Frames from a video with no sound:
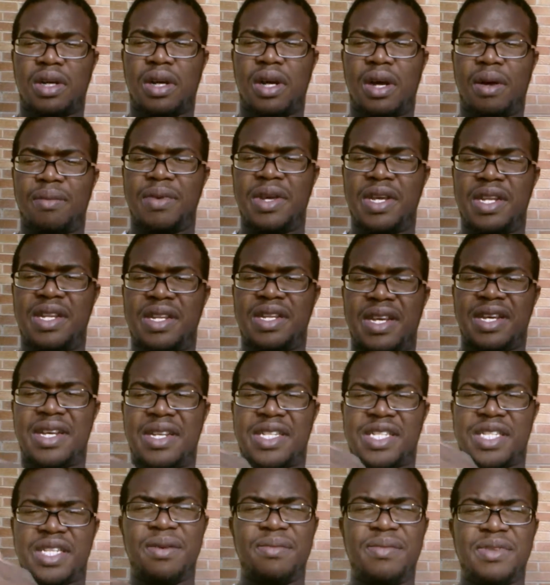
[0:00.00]
I mean,
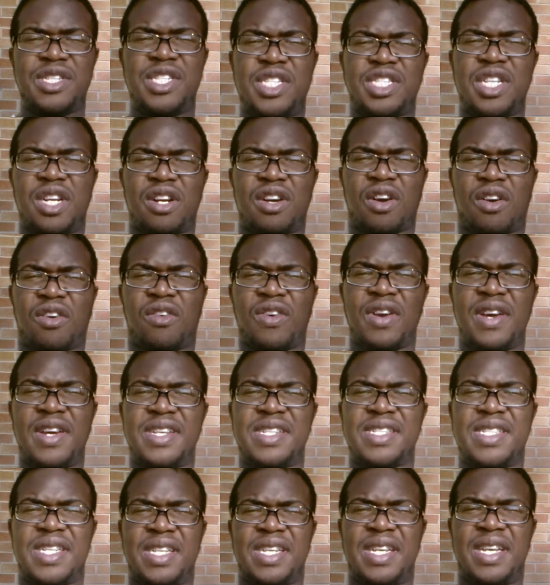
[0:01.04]
some of this shit are
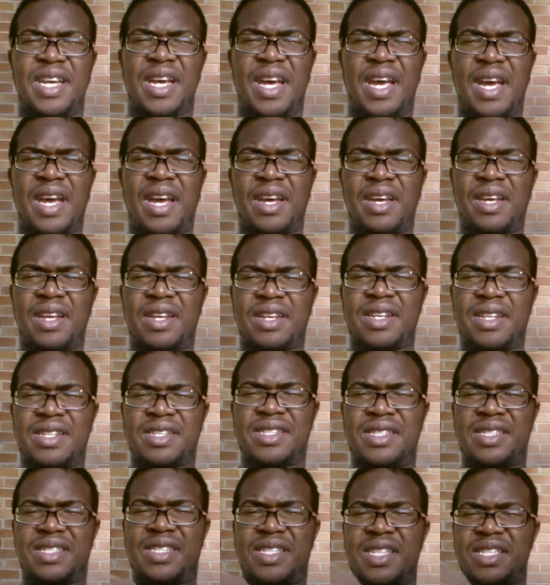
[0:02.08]
crazy.
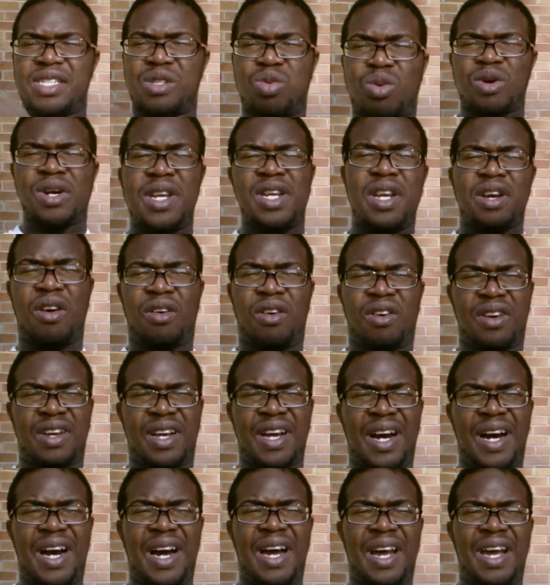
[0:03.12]
This 20-year-old
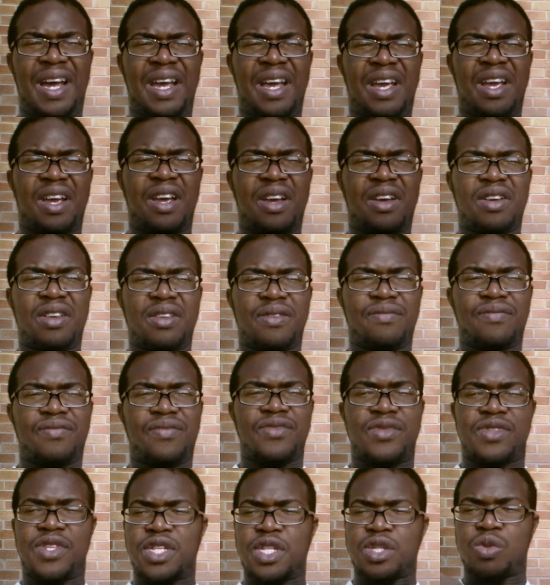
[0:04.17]
guy
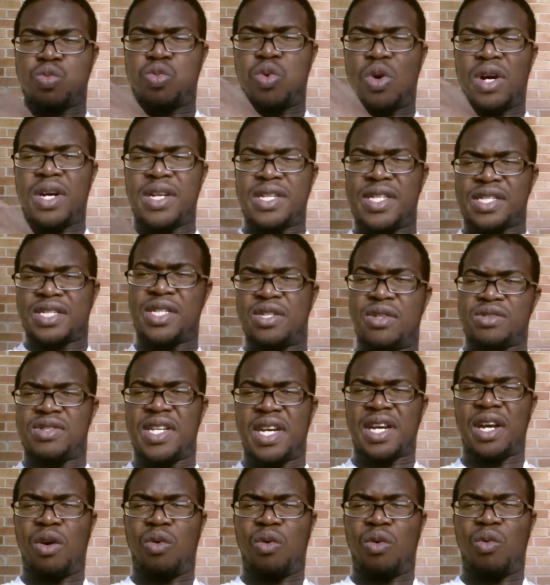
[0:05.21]
just wants to
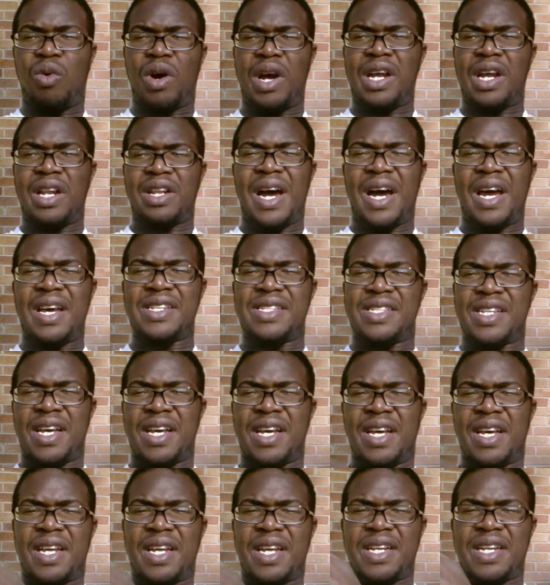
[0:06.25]
take away lives
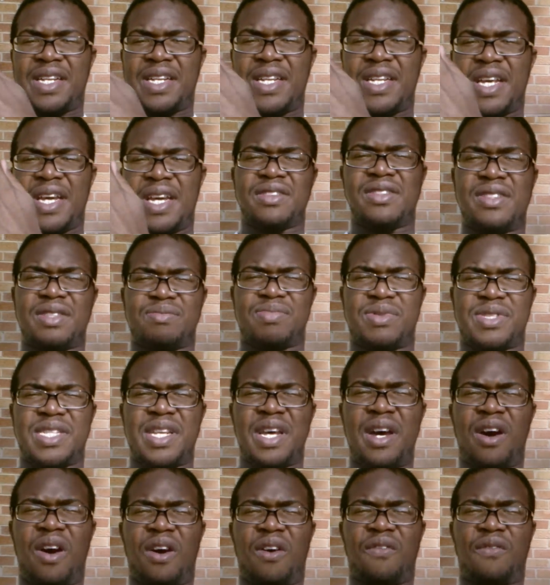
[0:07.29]
that he killed
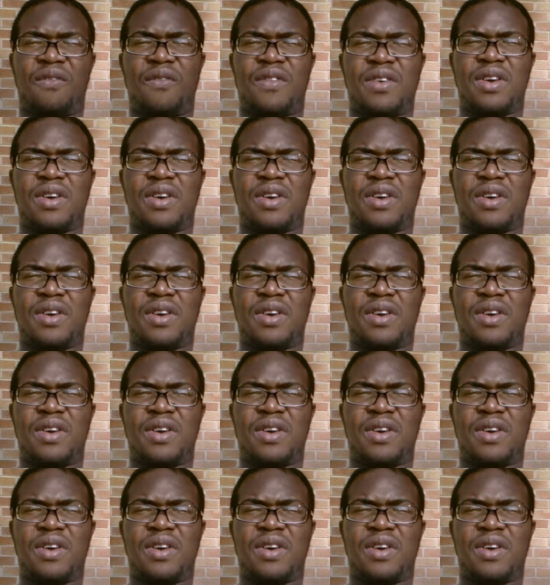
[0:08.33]
himself.